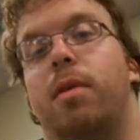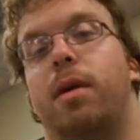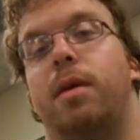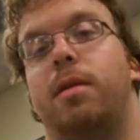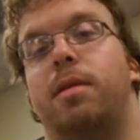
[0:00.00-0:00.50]

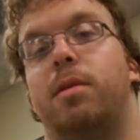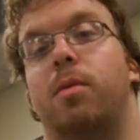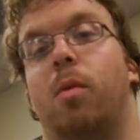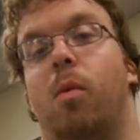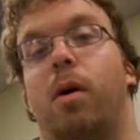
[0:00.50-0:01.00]
they
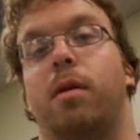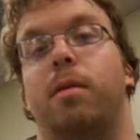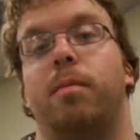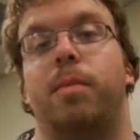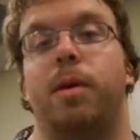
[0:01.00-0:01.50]
didn't
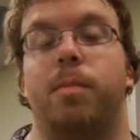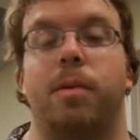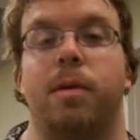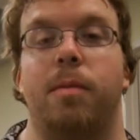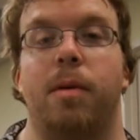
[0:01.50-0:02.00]
want
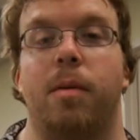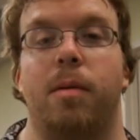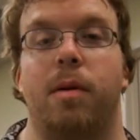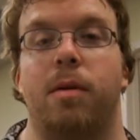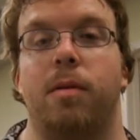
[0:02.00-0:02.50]
people to be
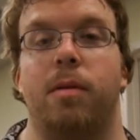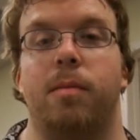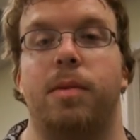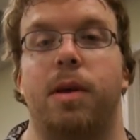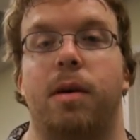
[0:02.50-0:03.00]
able to clone
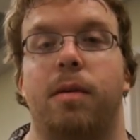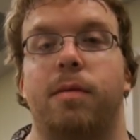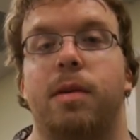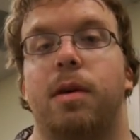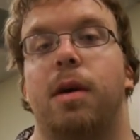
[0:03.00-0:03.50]

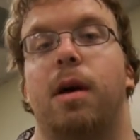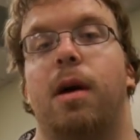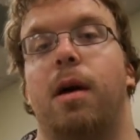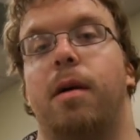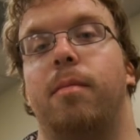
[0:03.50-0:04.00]
themselves,
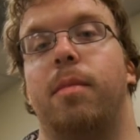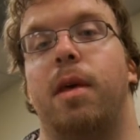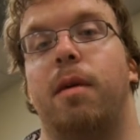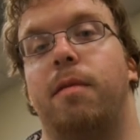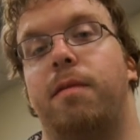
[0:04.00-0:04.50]

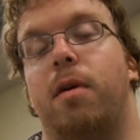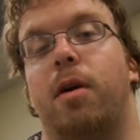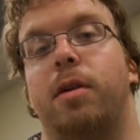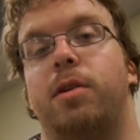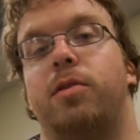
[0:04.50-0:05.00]
they
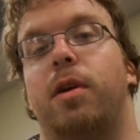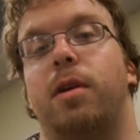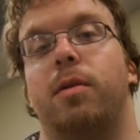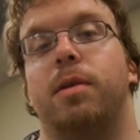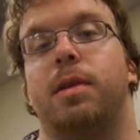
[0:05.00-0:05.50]
fought
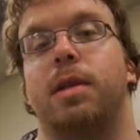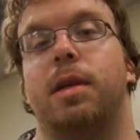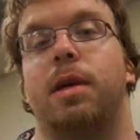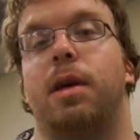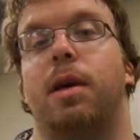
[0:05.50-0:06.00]

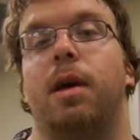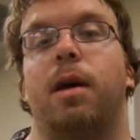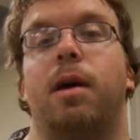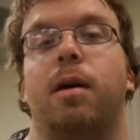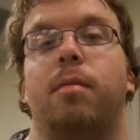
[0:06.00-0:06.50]
strenuously
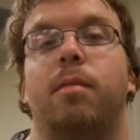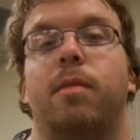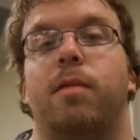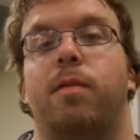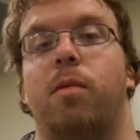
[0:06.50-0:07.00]

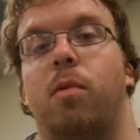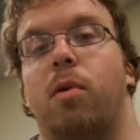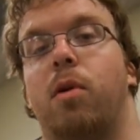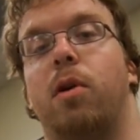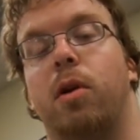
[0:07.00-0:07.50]

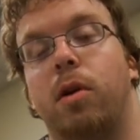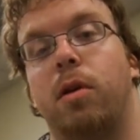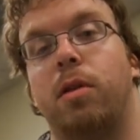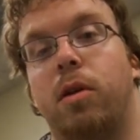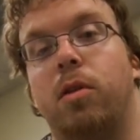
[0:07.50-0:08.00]
for
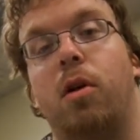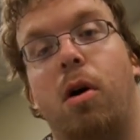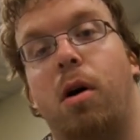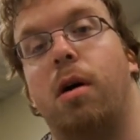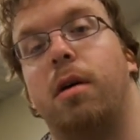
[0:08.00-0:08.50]
the
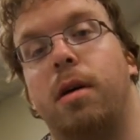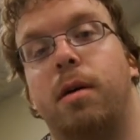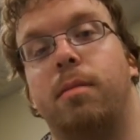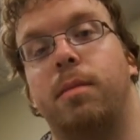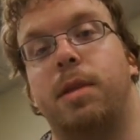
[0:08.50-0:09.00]

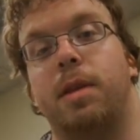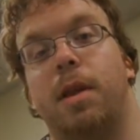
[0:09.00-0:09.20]
law to